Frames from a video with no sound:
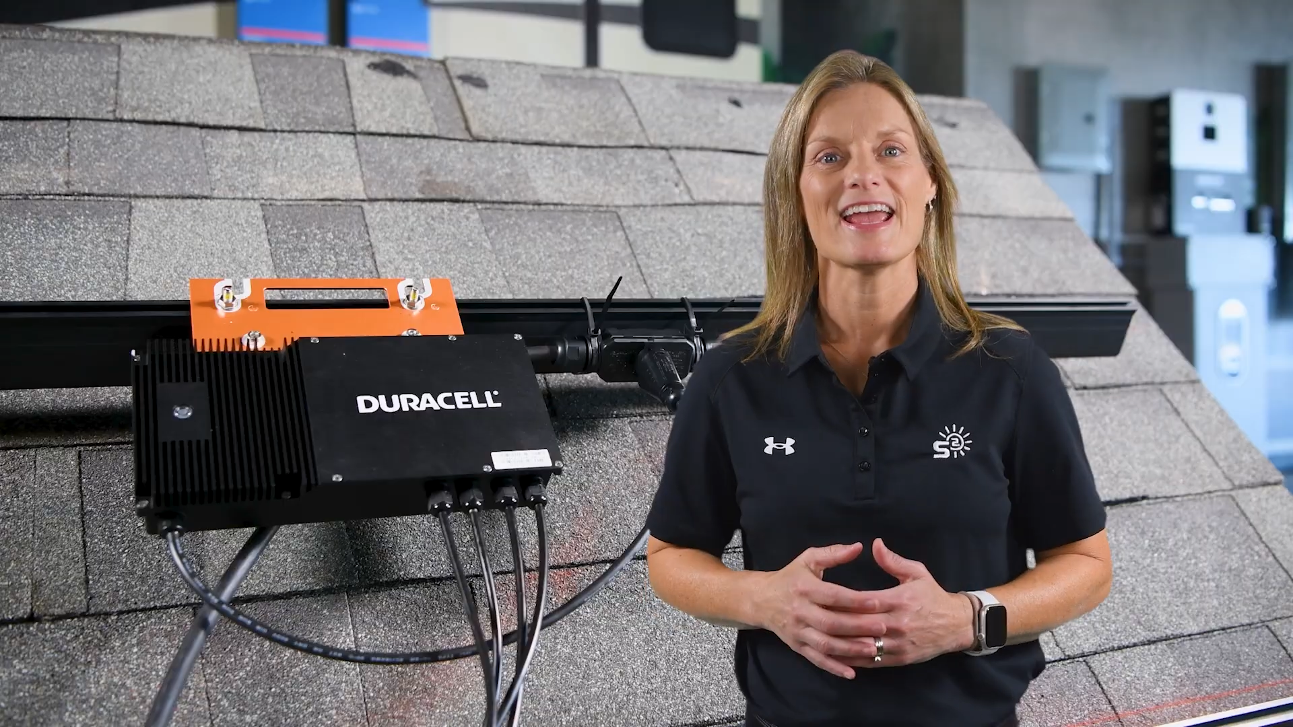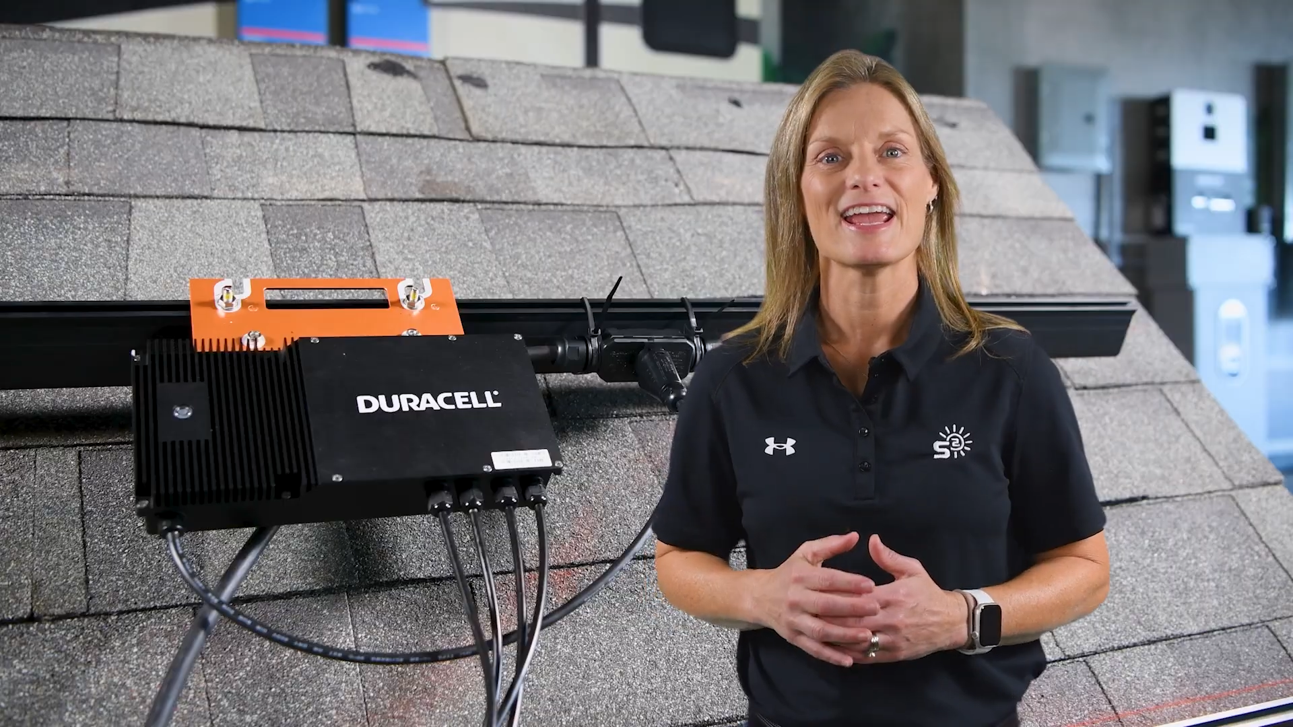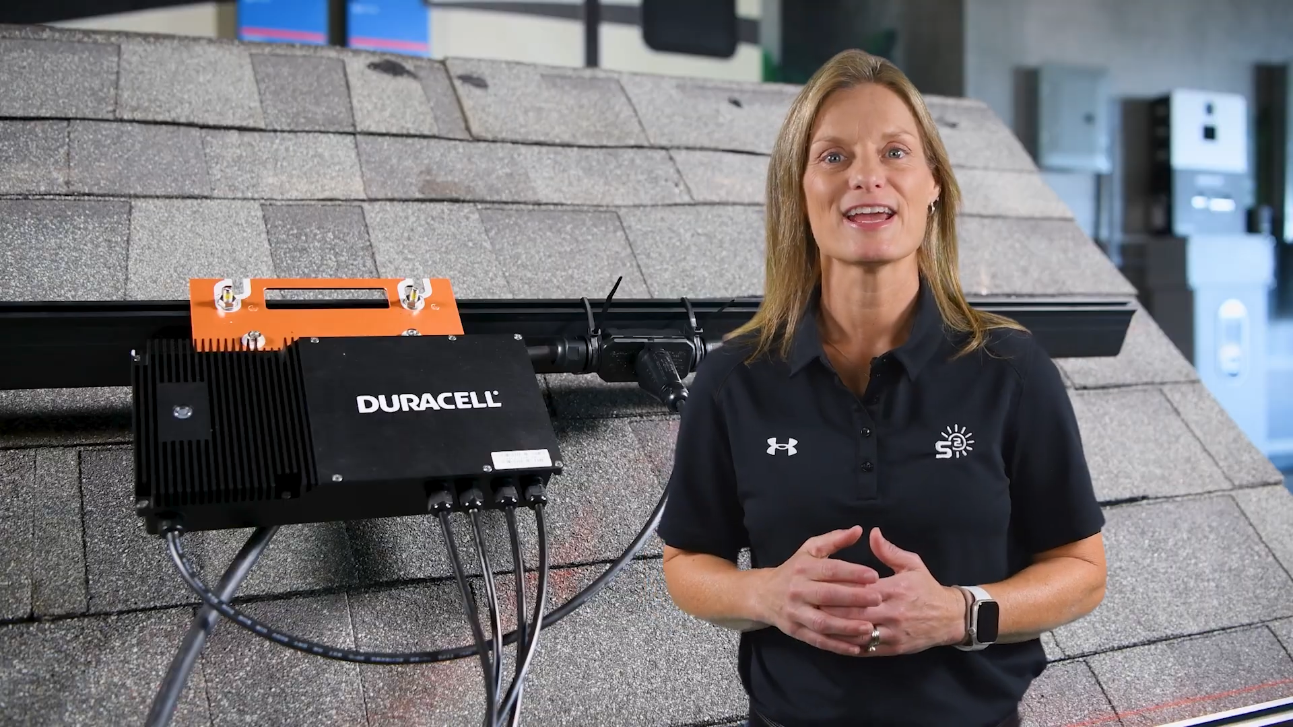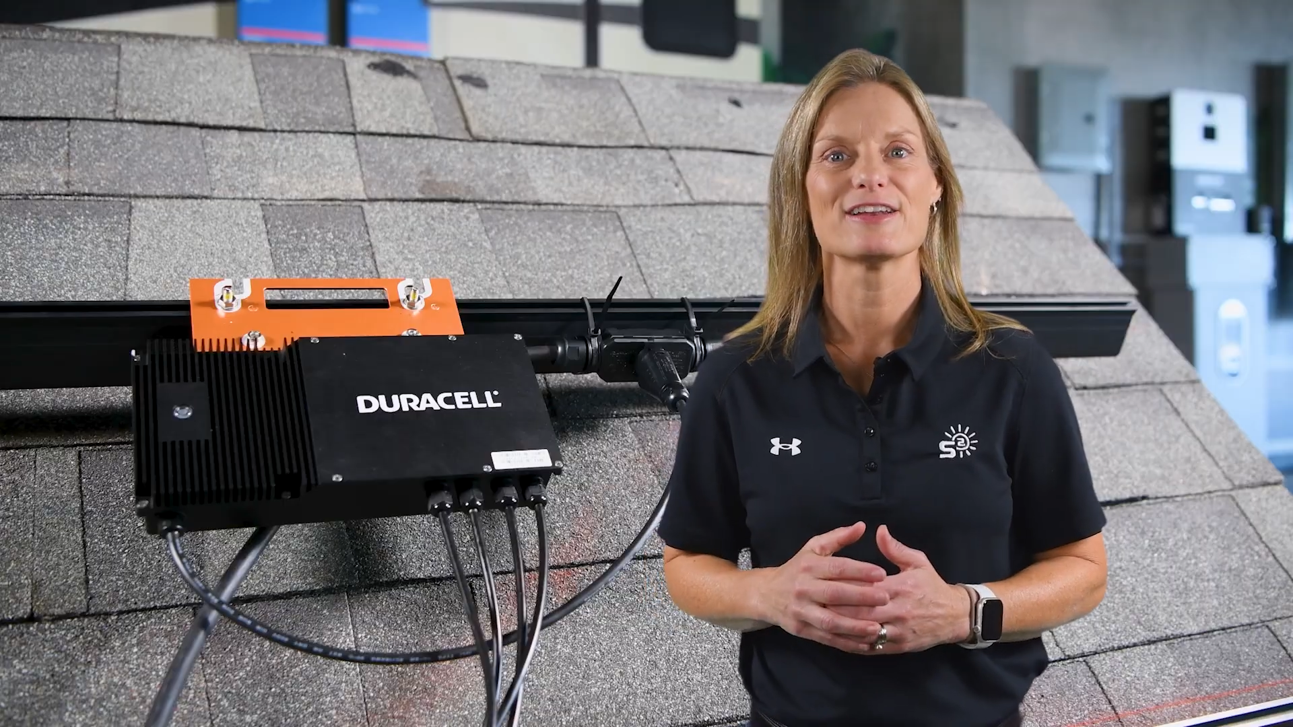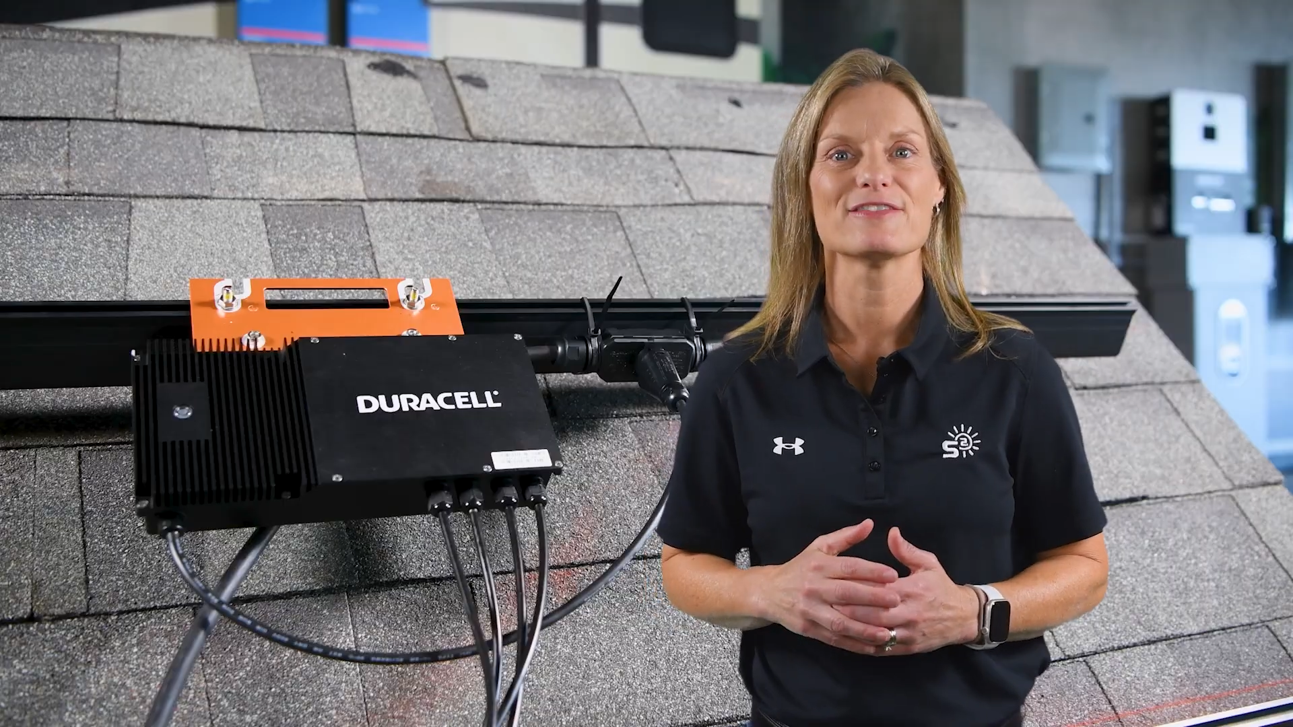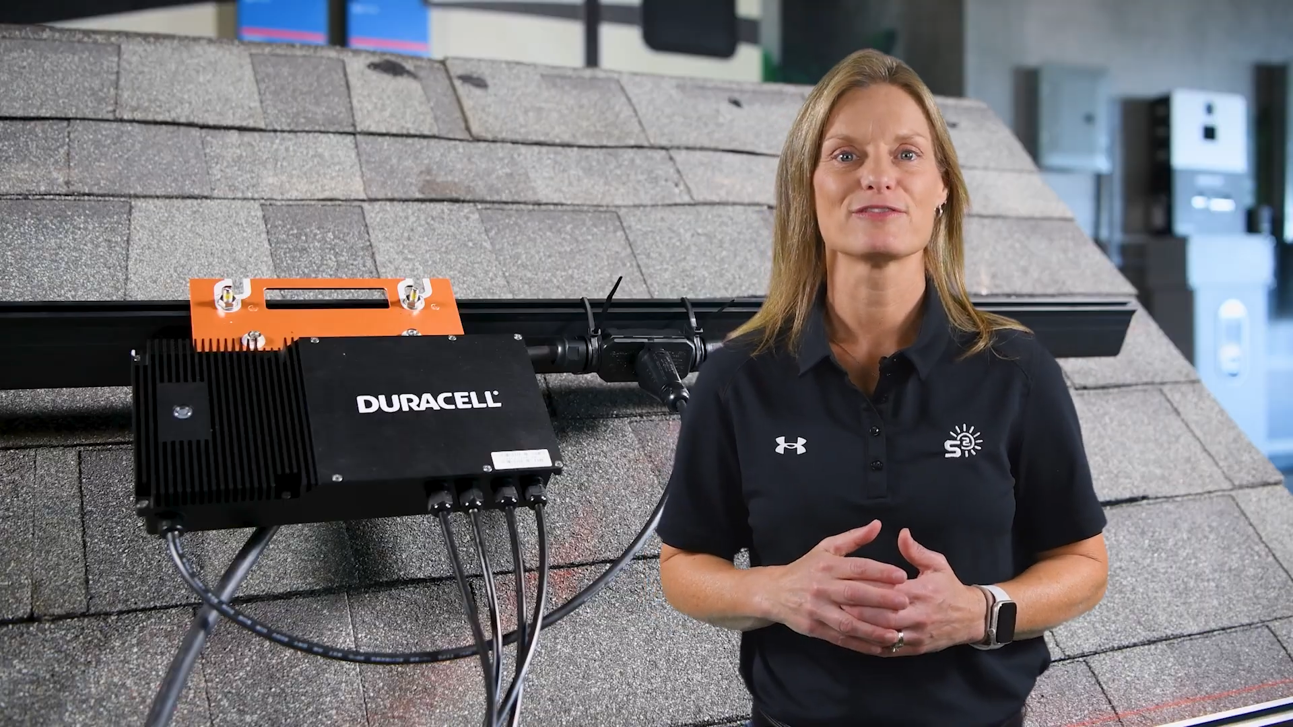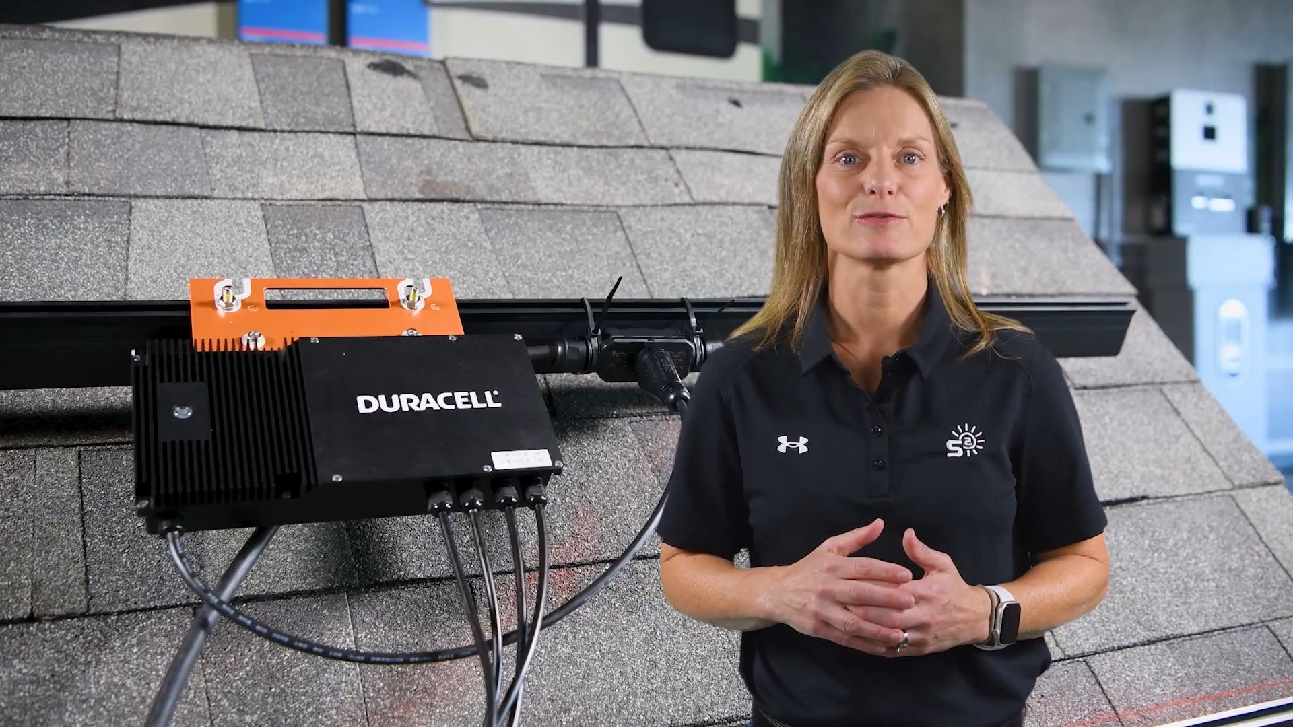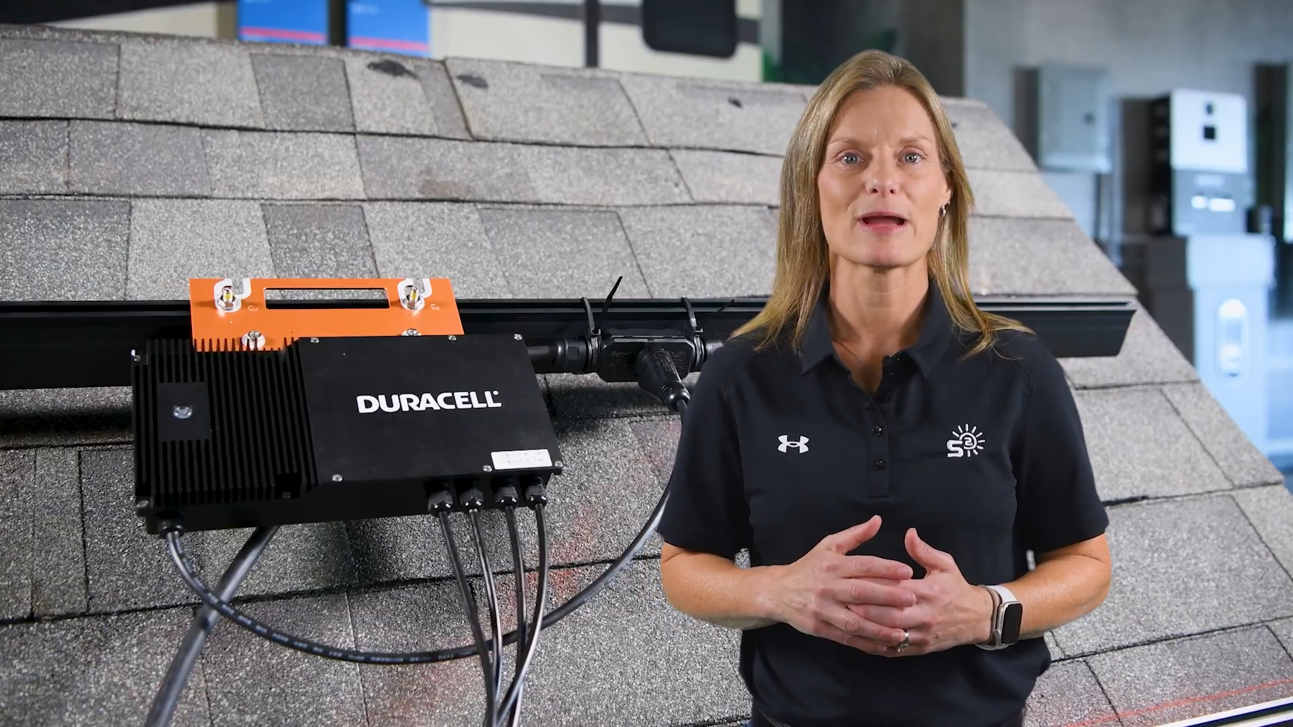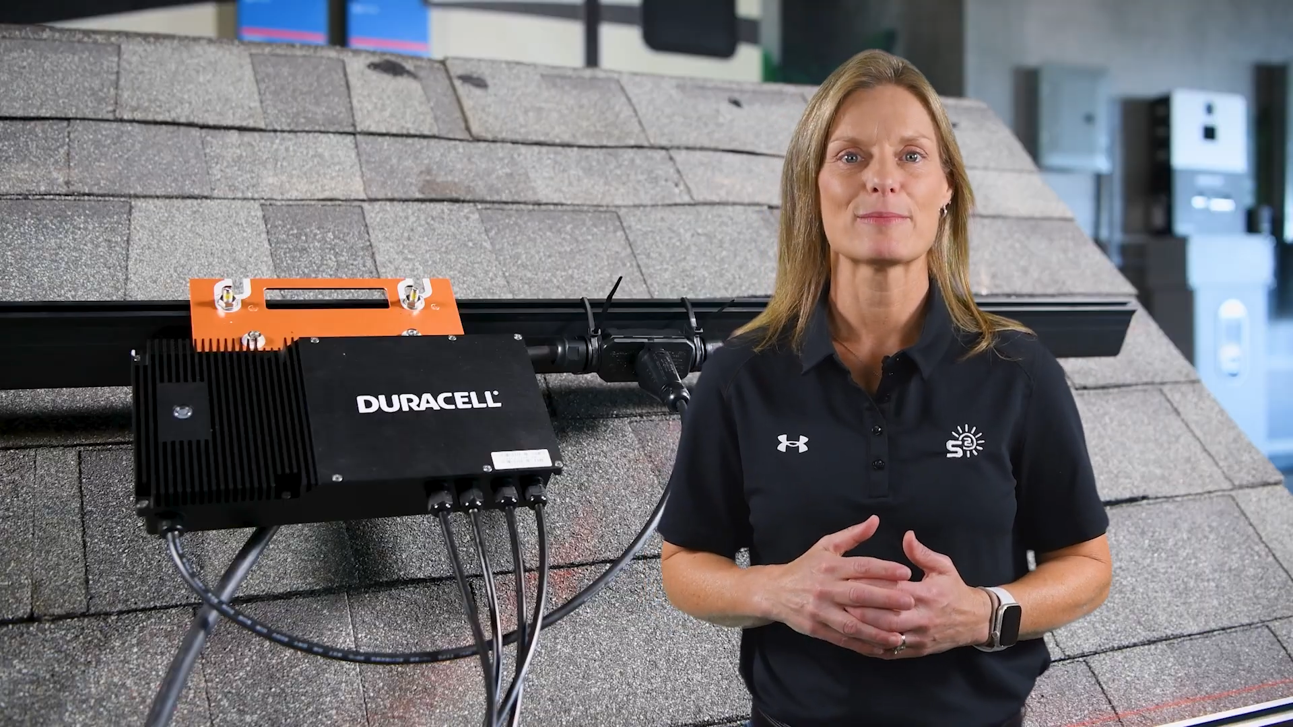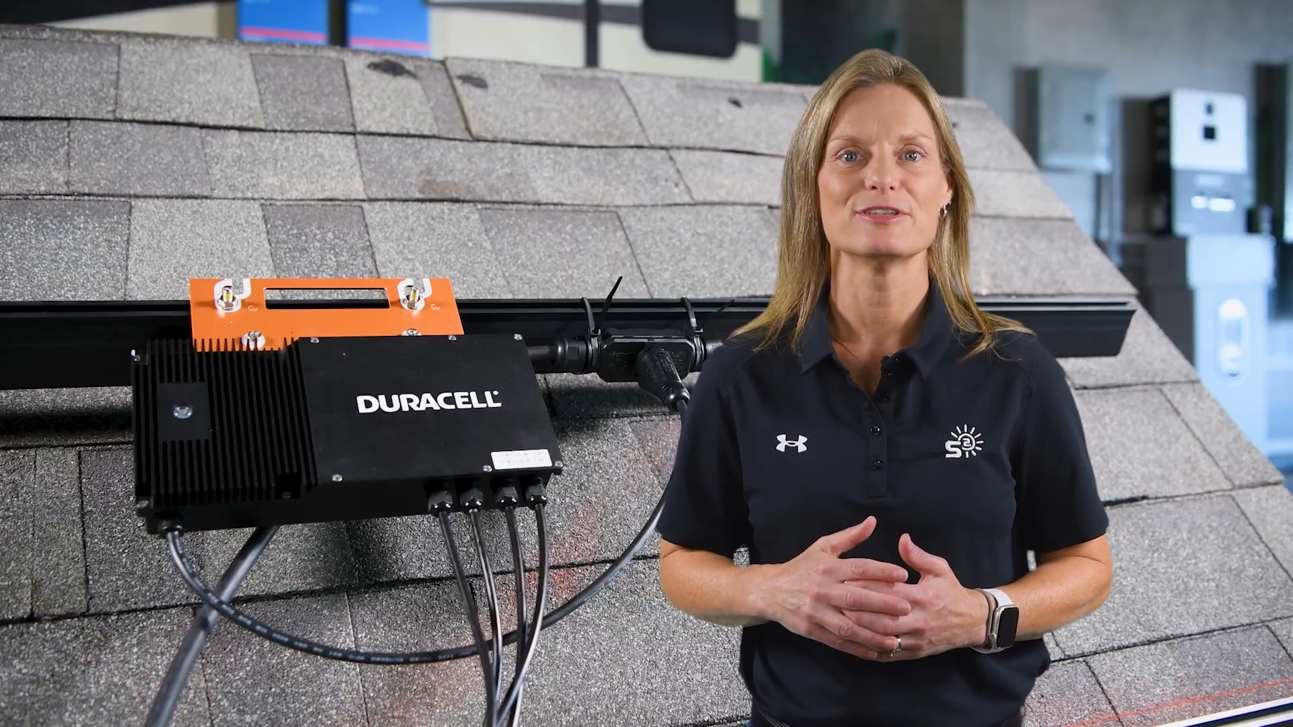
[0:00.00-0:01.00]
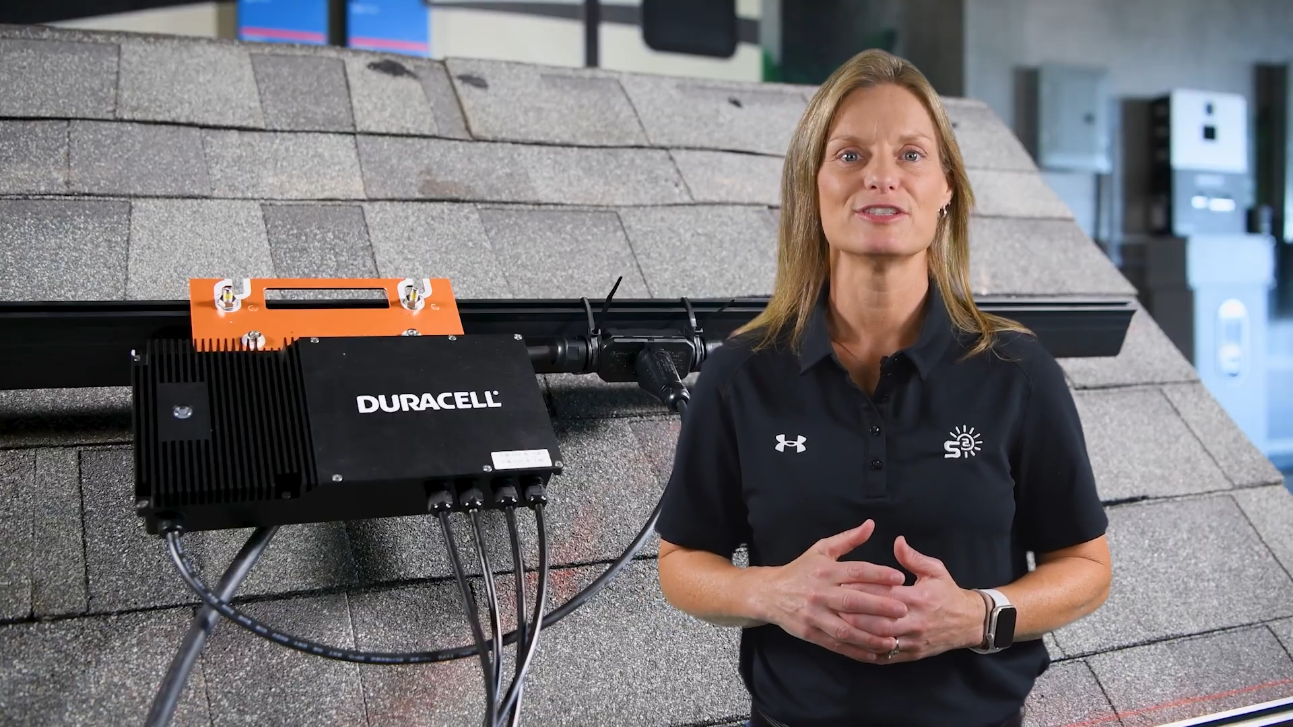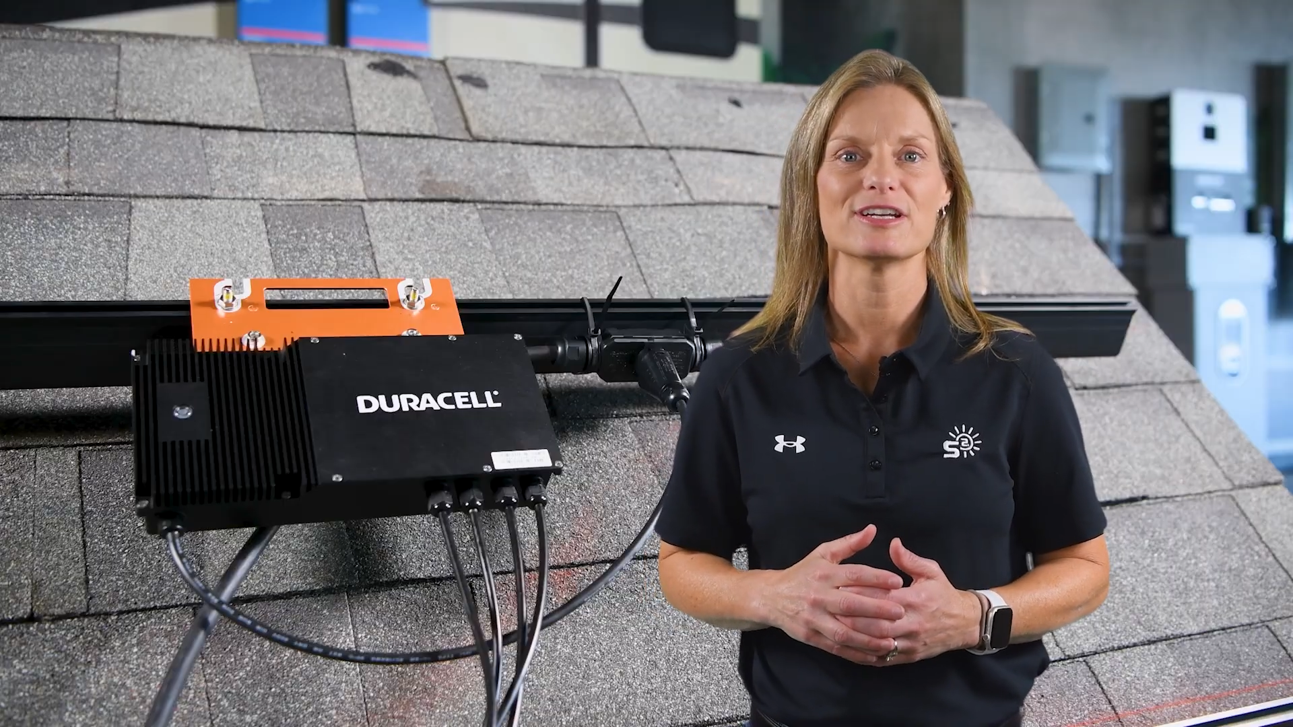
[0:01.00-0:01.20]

and for rapid